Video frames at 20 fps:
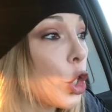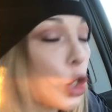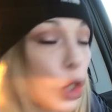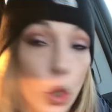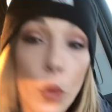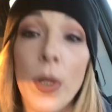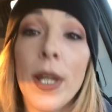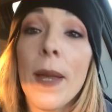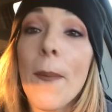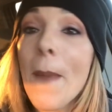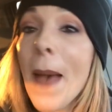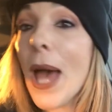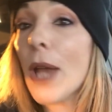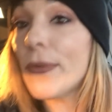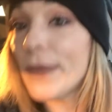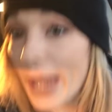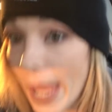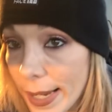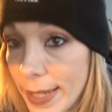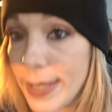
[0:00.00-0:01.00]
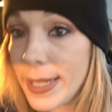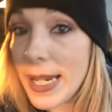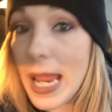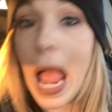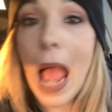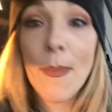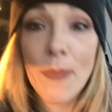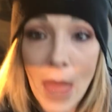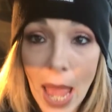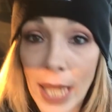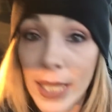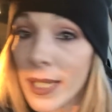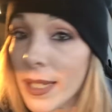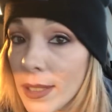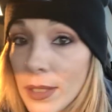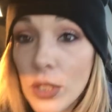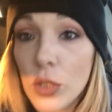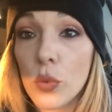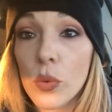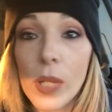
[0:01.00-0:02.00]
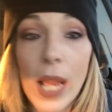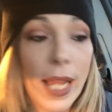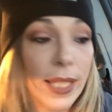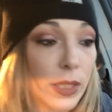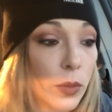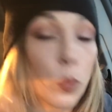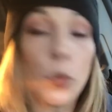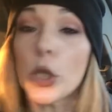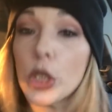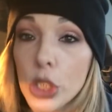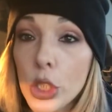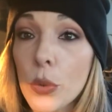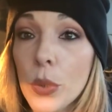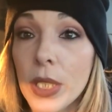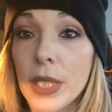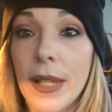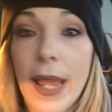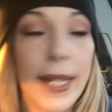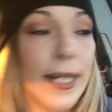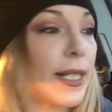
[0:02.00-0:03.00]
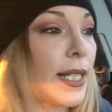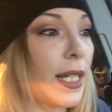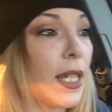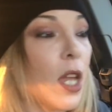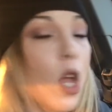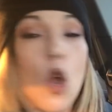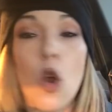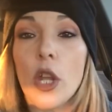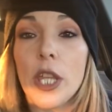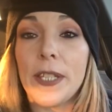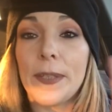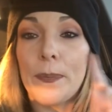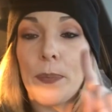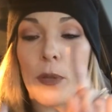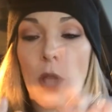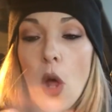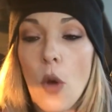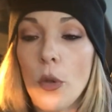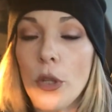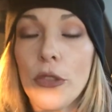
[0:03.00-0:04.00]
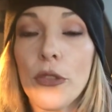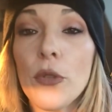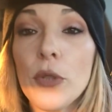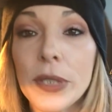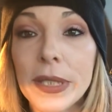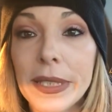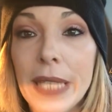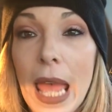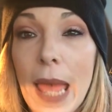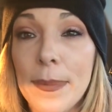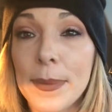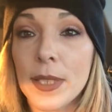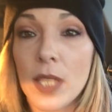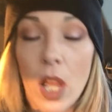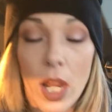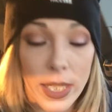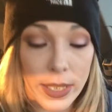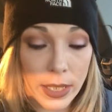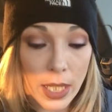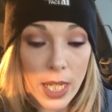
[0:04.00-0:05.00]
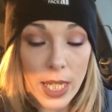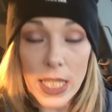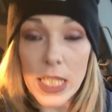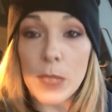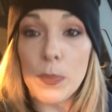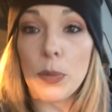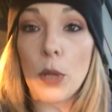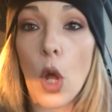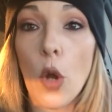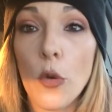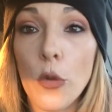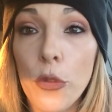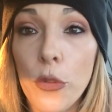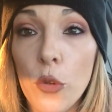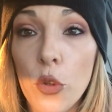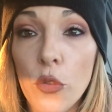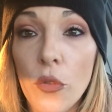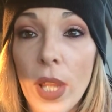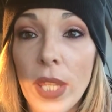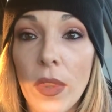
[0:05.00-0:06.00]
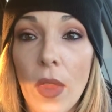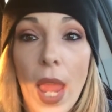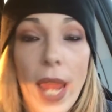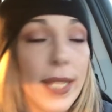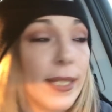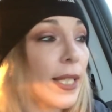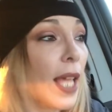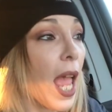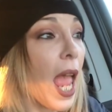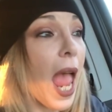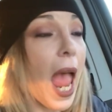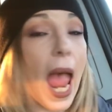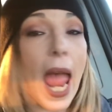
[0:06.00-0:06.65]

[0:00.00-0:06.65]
Doing about 90. I'm not kidding you guys. We're doing 90. He's blowing through stop signs. He's blowing through red lights.